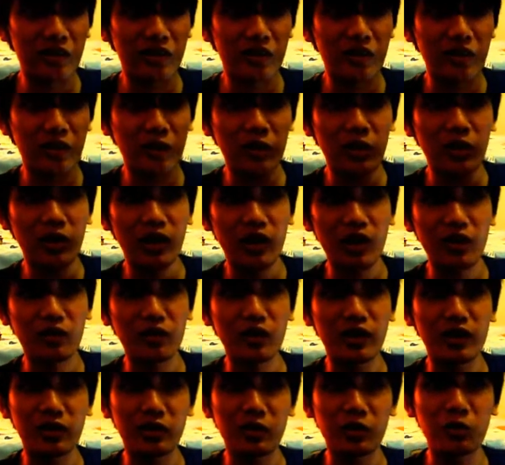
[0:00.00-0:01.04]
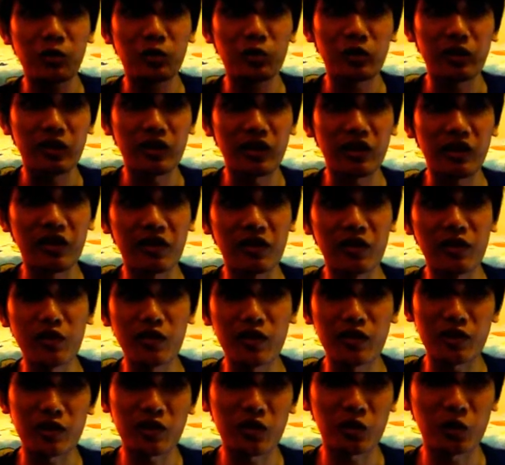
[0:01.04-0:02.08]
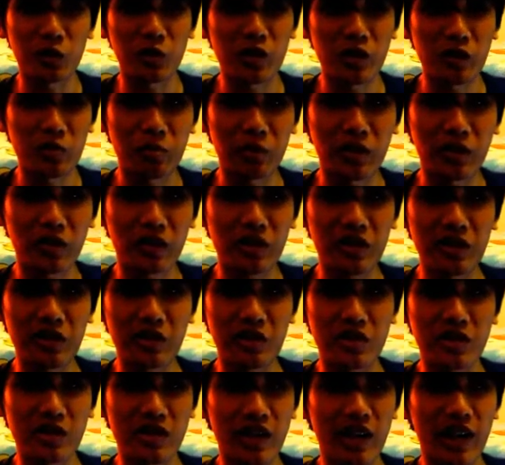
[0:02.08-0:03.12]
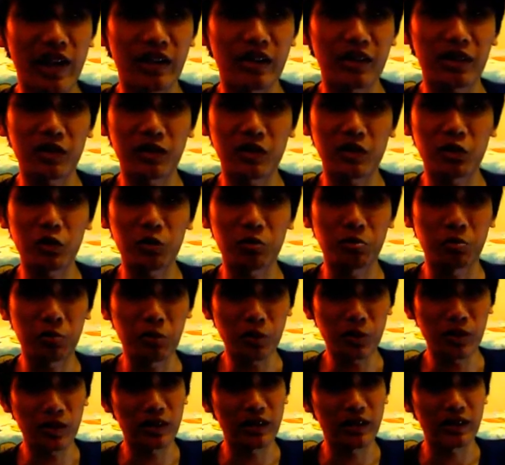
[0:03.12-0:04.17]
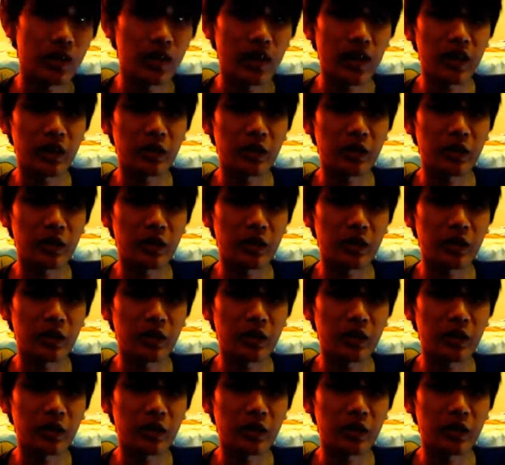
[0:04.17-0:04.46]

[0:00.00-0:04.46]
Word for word: they all have like their own different story, but each is handled so poorly,